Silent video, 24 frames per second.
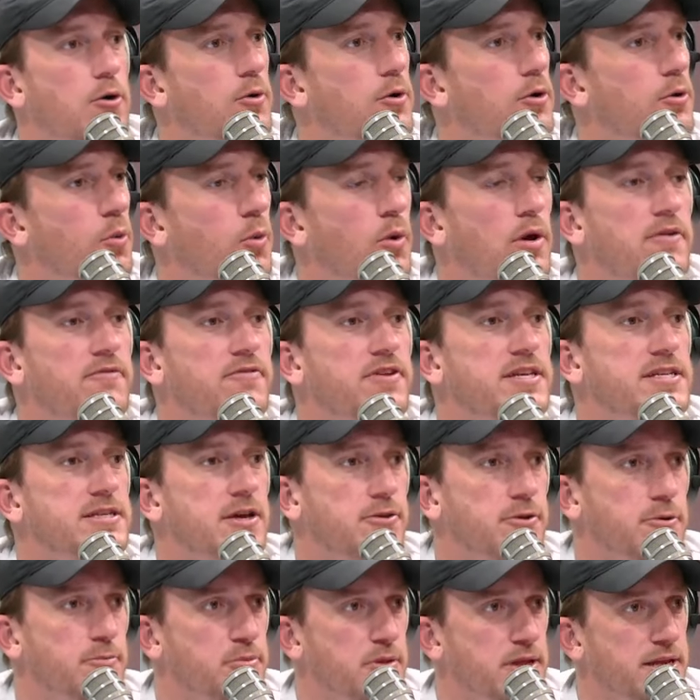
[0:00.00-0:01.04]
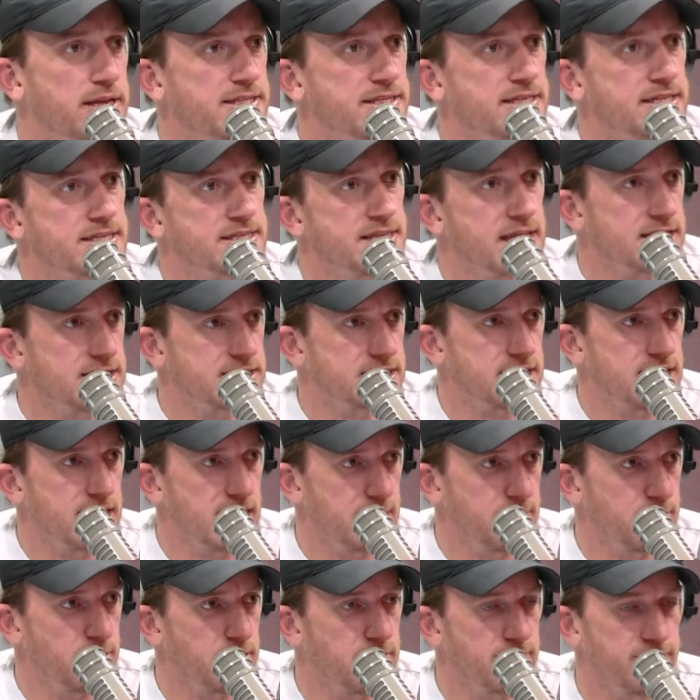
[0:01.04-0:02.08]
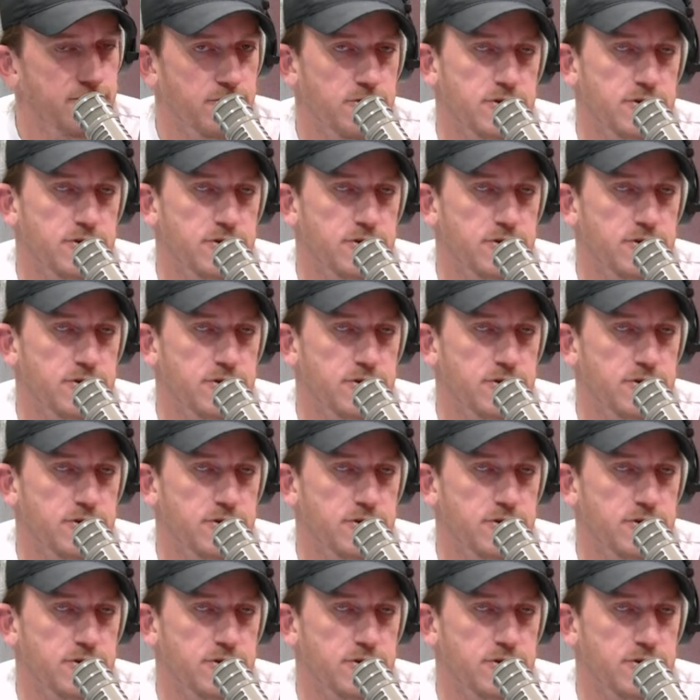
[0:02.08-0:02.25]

or one of these other places that is clamoring for